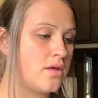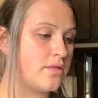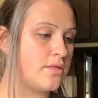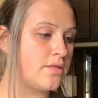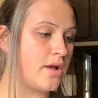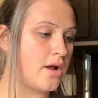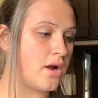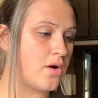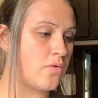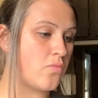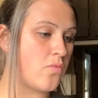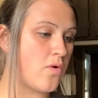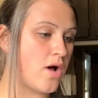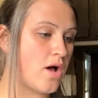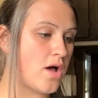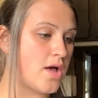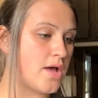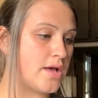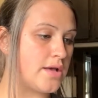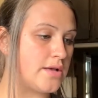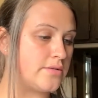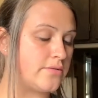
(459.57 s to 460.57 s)
There
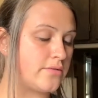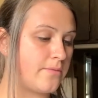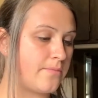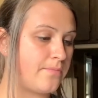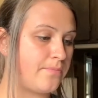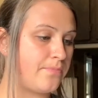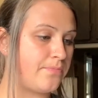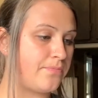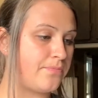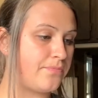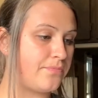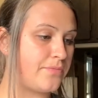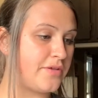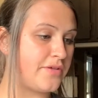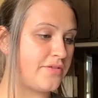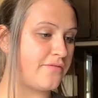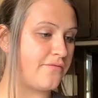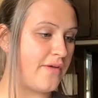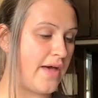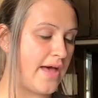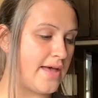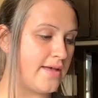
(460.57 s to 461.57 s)
was this
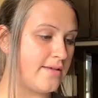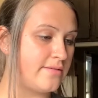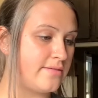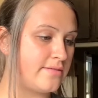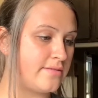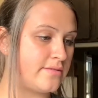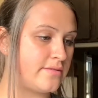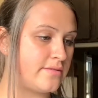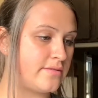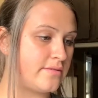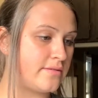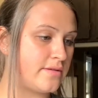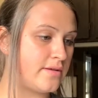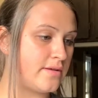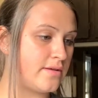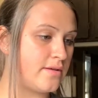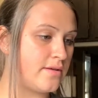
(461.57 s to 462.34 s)
vest,